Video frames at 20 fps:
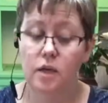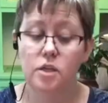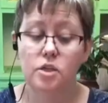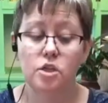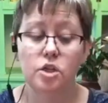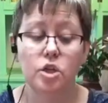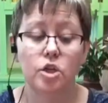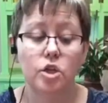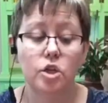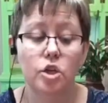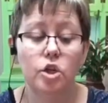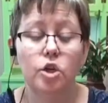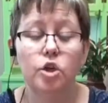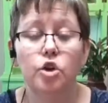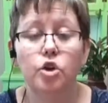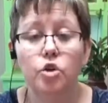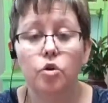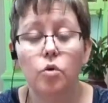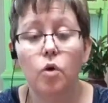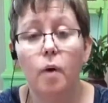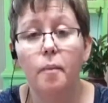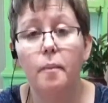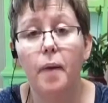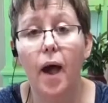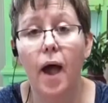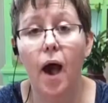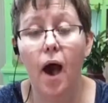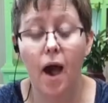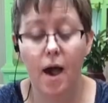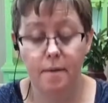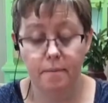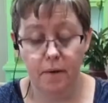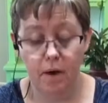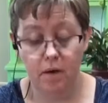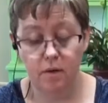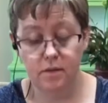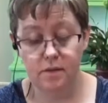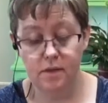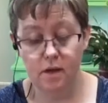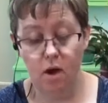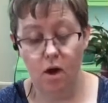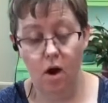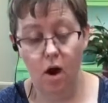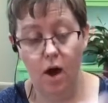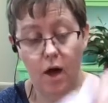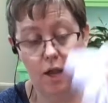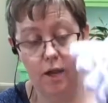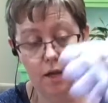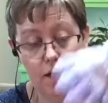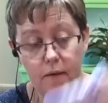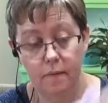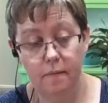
to glue my eyeballs on